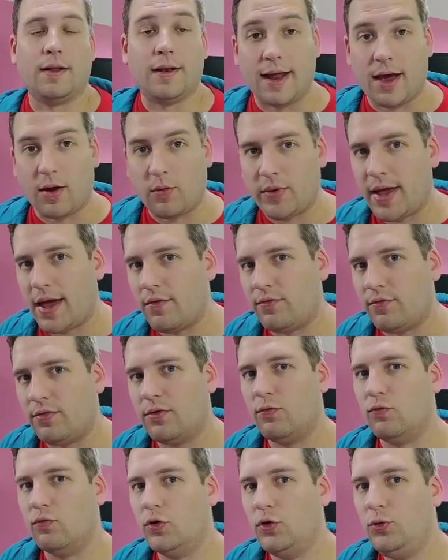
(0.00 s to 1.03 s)
Now we have the
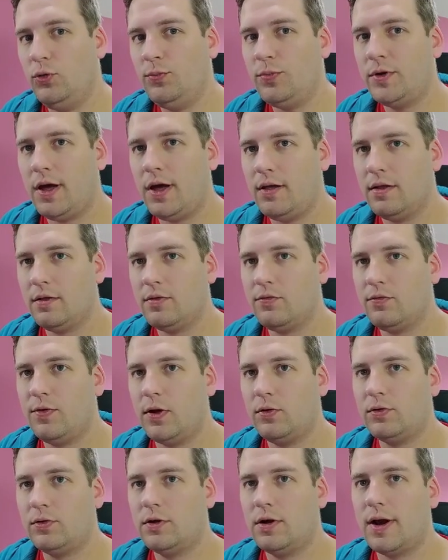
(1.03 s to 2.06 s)
room tiles
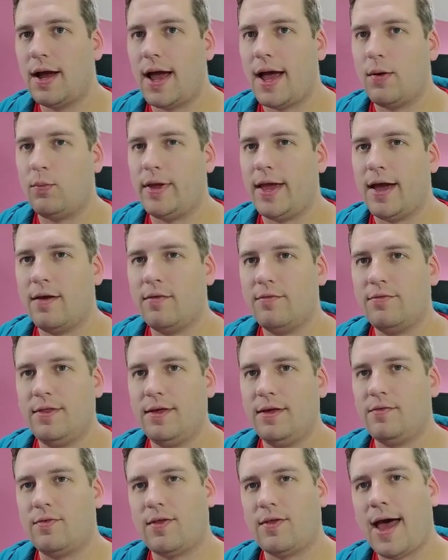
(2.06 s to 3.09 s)
folder, and we have
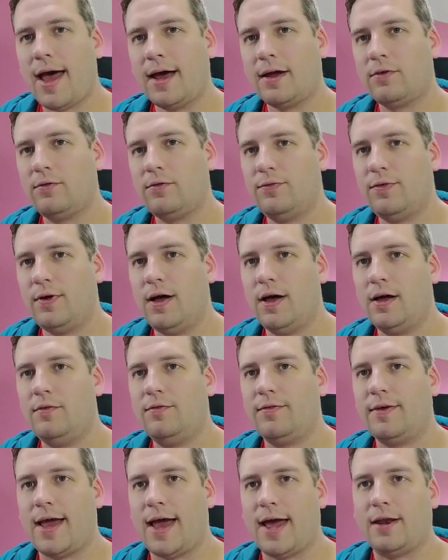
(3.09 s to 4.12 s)
this
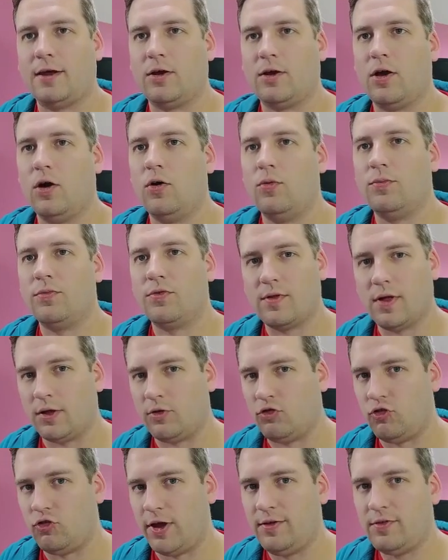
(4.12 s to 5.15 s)
act5
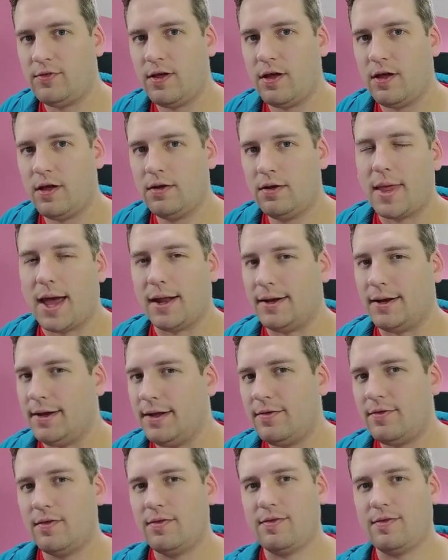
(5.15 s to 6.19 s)
catacombs.json, and
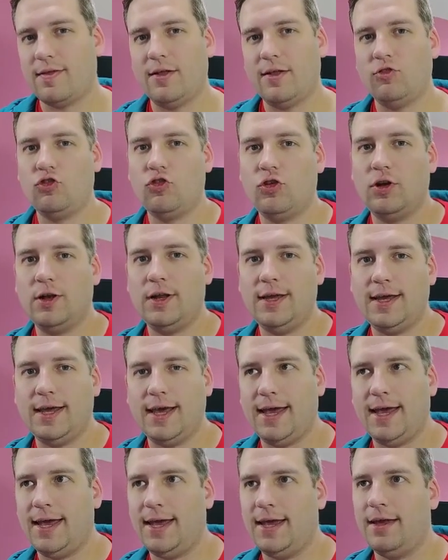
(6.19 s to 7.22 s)
this essentially
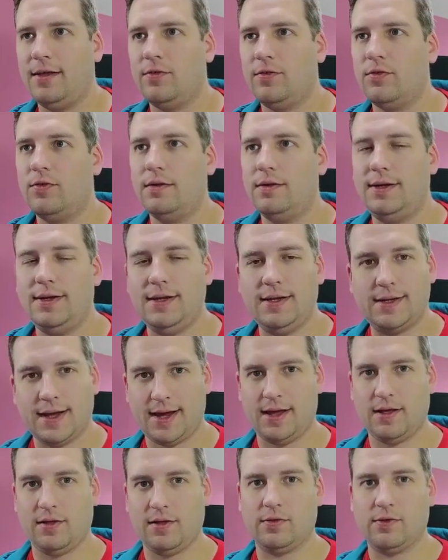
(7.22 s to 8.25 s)
is
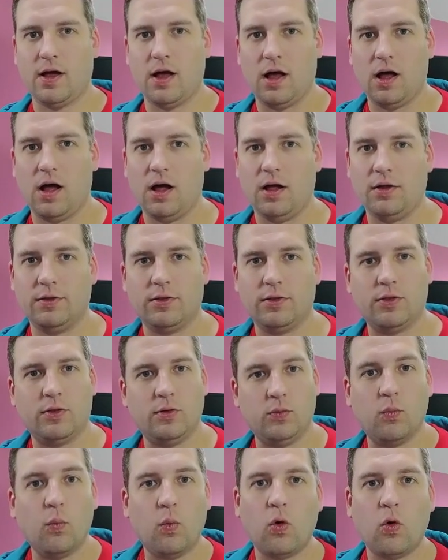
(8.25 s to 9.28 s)
details on the
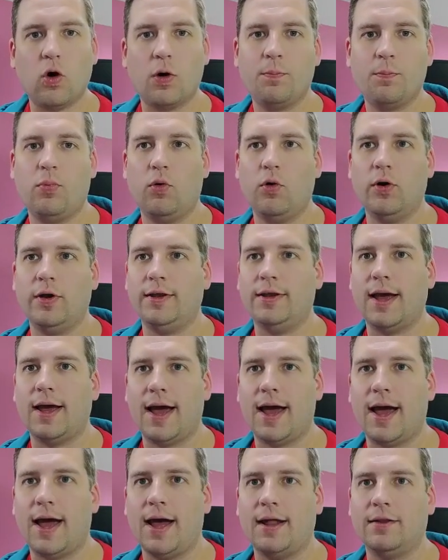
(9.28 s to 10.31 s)
warp point
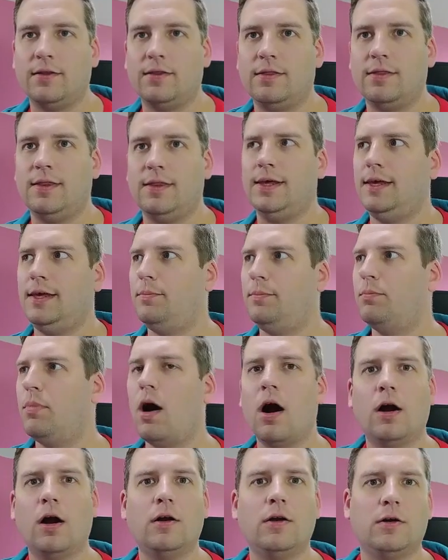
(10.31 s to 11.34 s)
and the
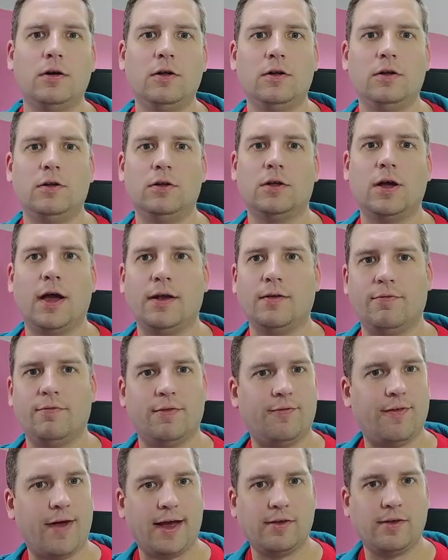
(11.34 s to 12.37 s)
particle kind of
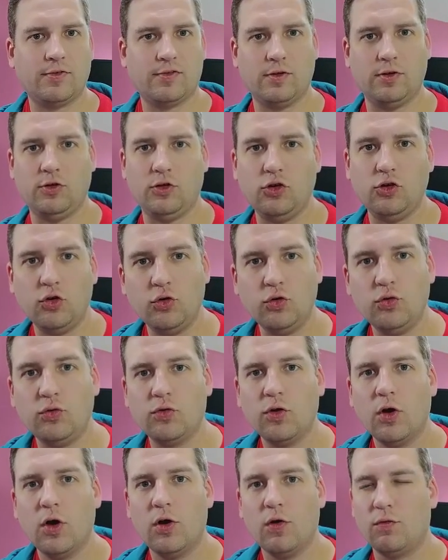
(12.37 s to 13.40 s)
effects to
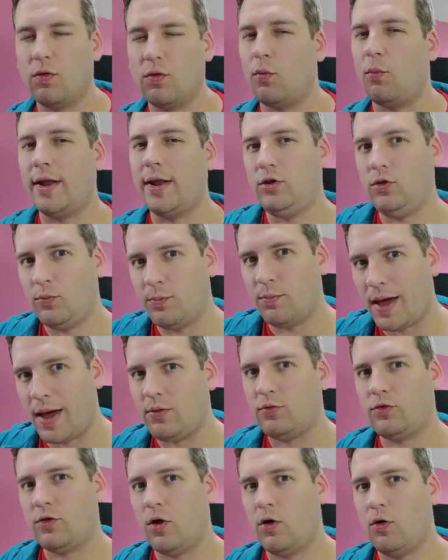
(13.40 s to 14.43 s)
use for when you
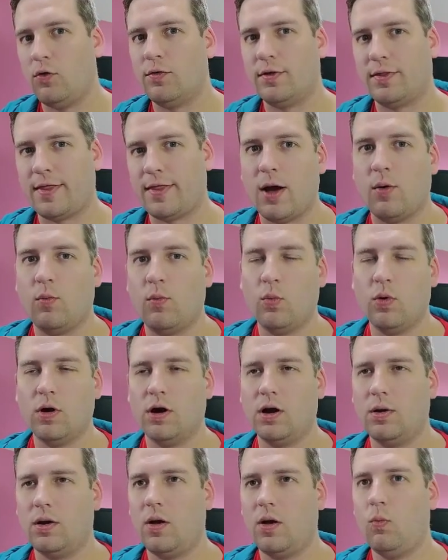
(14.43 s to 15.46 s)
mouse over that
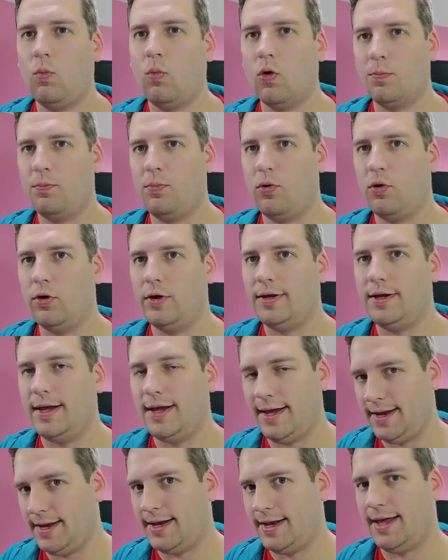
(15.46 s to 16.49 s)
warp point
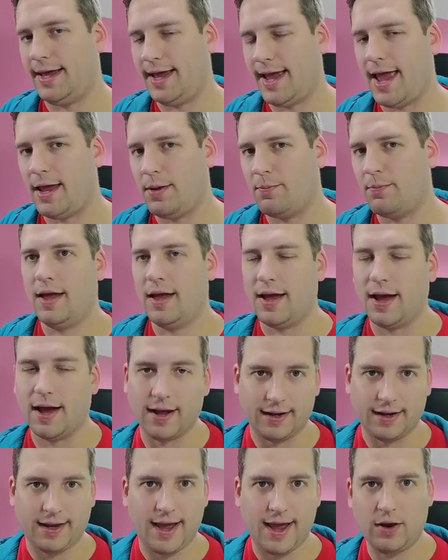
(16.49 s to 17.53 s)
in the game.
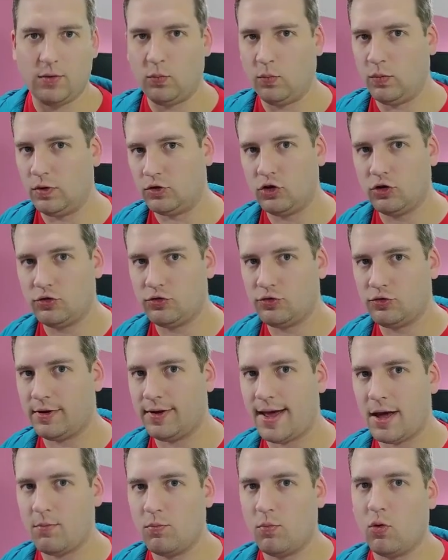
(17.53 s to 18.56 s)
And again, we'll touch on
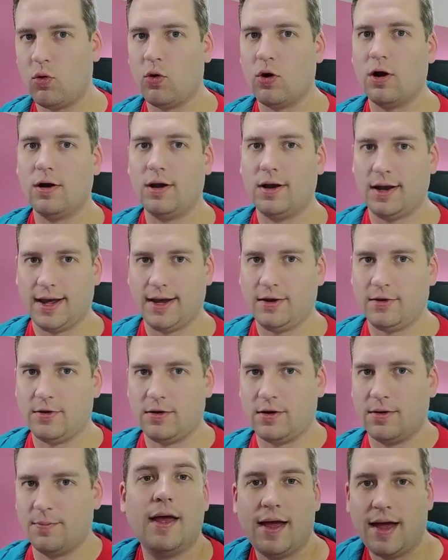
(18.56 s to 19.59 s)
that more
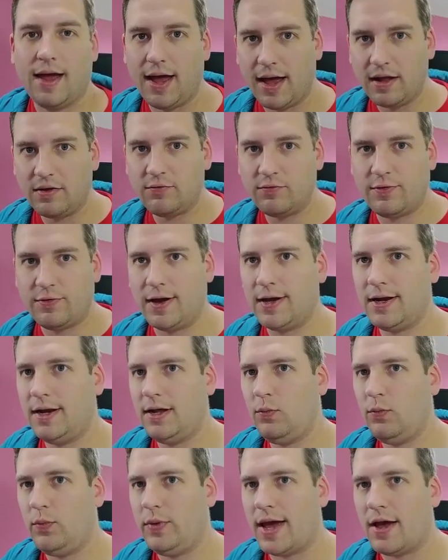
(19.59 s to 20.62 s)
later. And
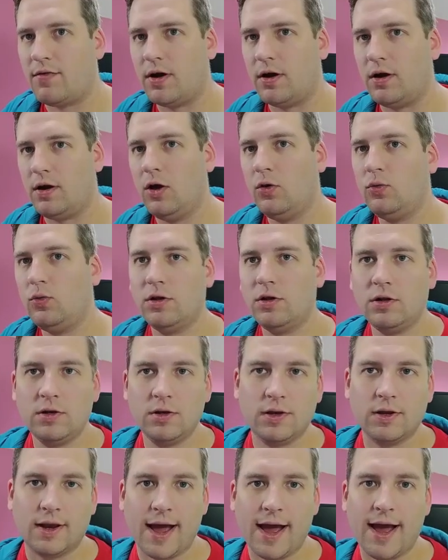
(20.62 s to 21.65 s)
finally, we have our local
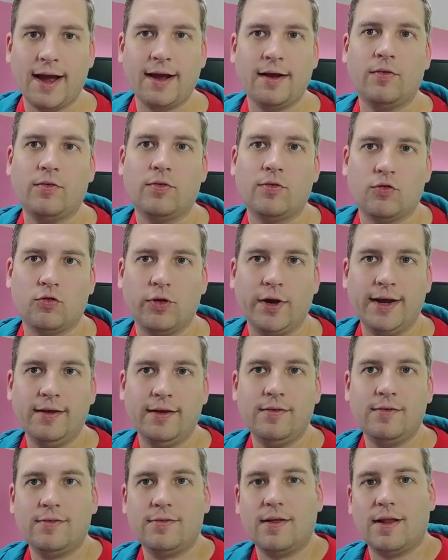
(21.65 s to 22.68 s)
lang
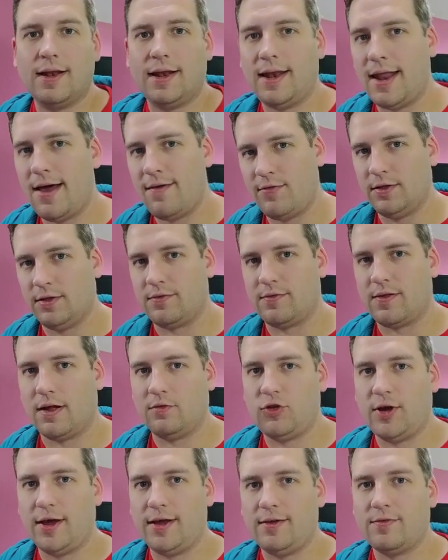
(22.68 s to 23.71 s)
strings
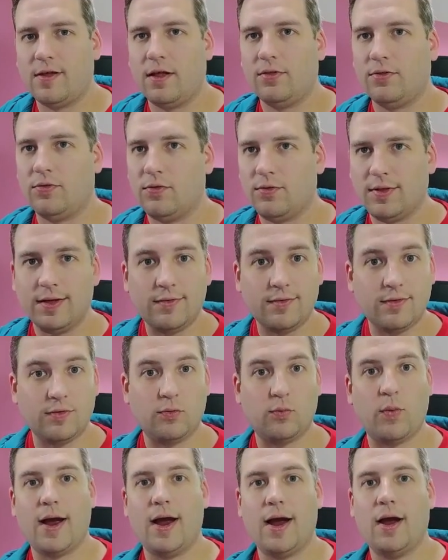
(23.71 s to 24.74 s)
levels.json. So this
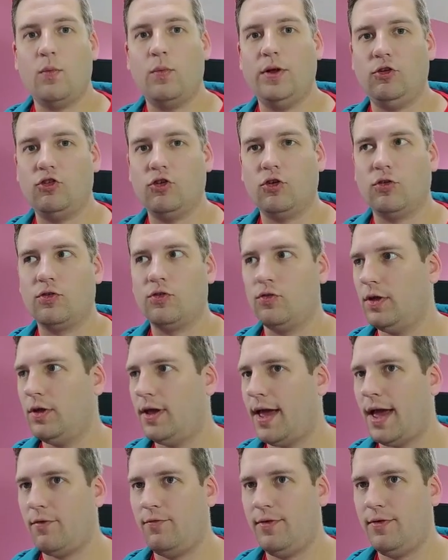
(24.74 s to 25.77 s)
is where we
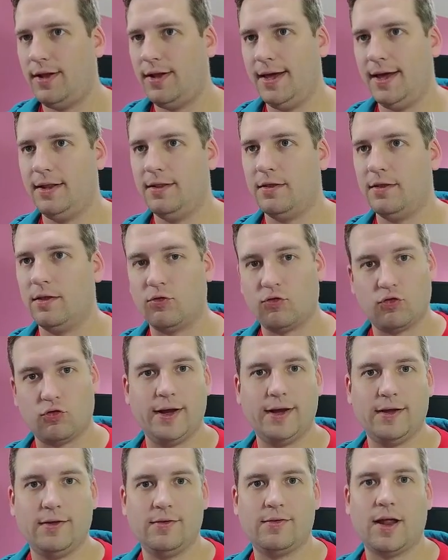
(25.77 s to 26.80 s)
just fill in the
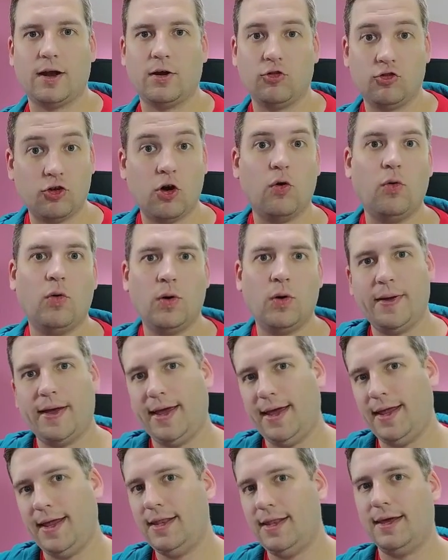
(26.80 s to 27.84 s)
strings that'll show up
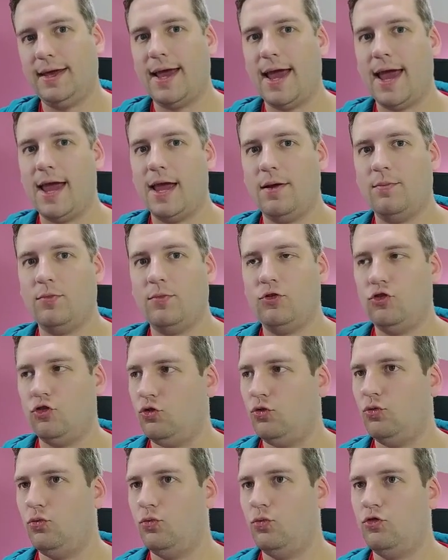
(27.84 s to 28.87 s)
in the game
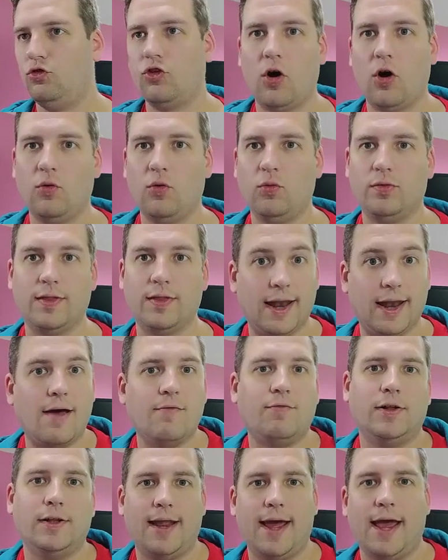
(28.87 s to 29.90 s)
to show the
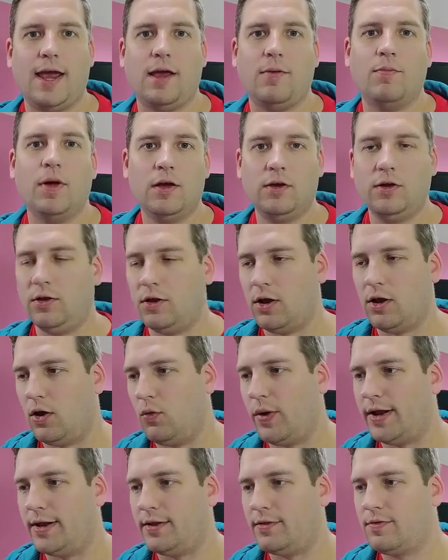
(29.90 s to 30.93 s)
level name. You know,
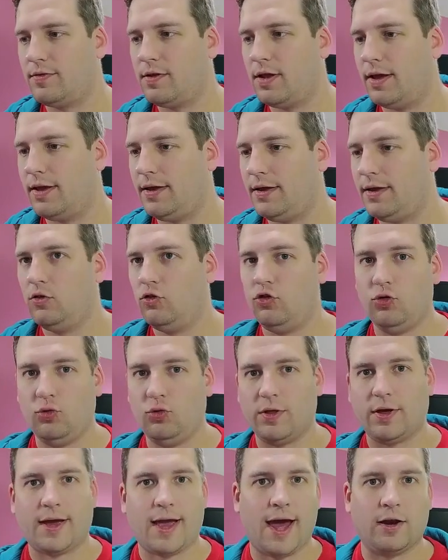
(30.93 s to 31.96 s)
when it's like to
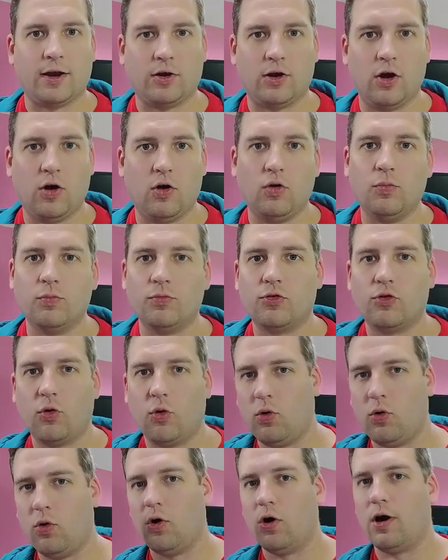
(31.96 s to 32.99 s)
the catacombs
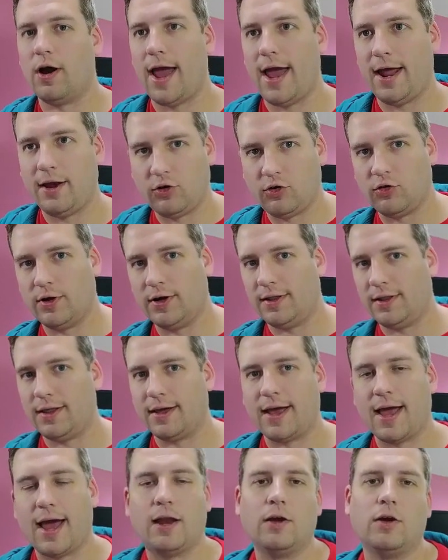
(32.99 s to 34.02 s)
or entering
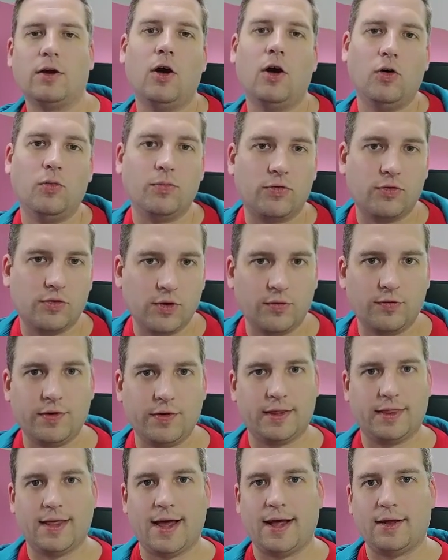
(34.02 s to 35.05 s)
the catacombs, stuff
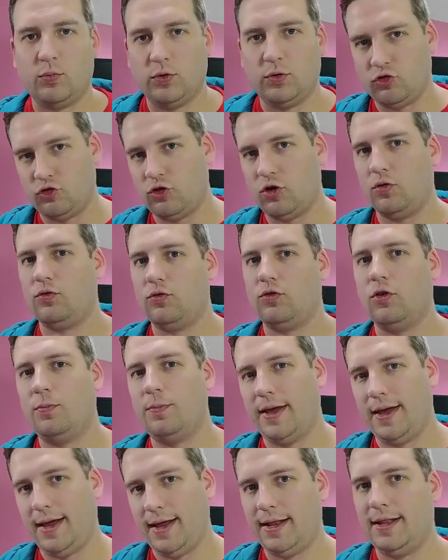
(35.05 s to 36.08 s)
like that, which shows
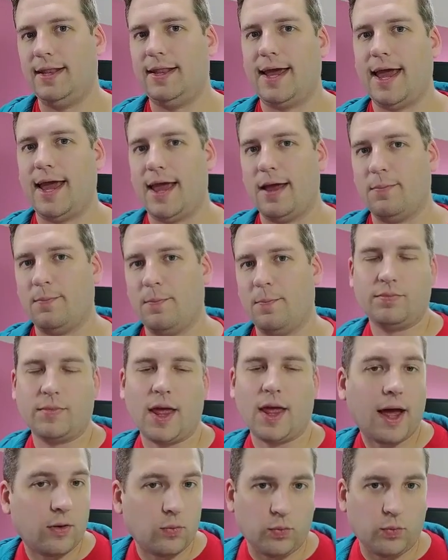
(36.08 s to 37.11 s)
up in the game.
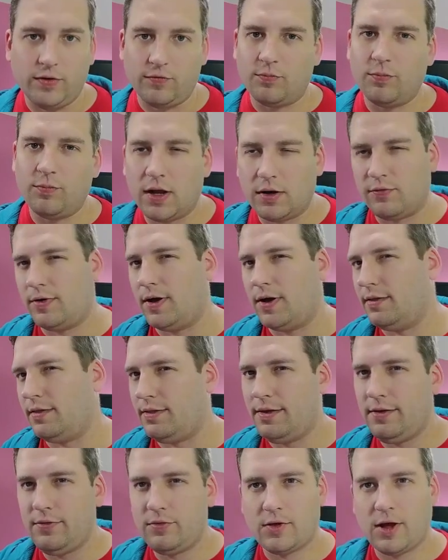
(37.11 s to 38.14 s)
And we've modified
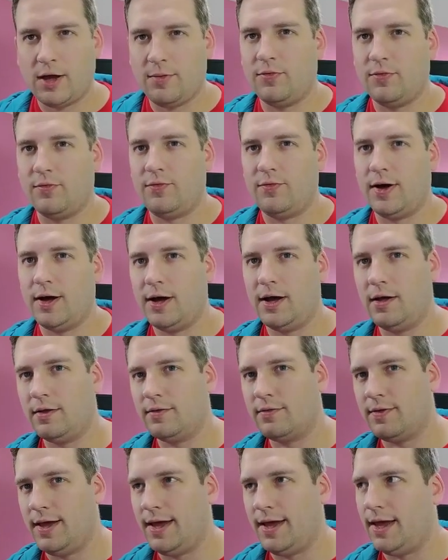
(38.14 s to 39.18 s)
these type of
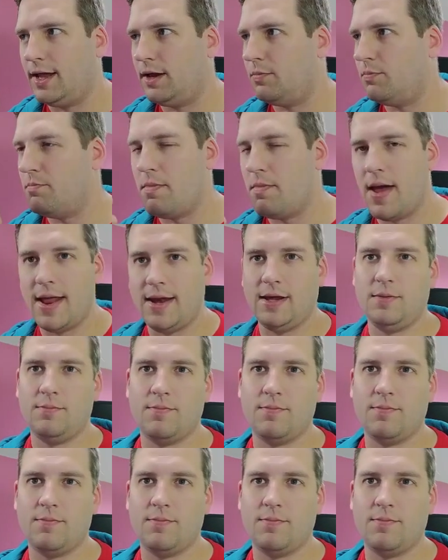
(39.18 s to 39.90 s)
files in many,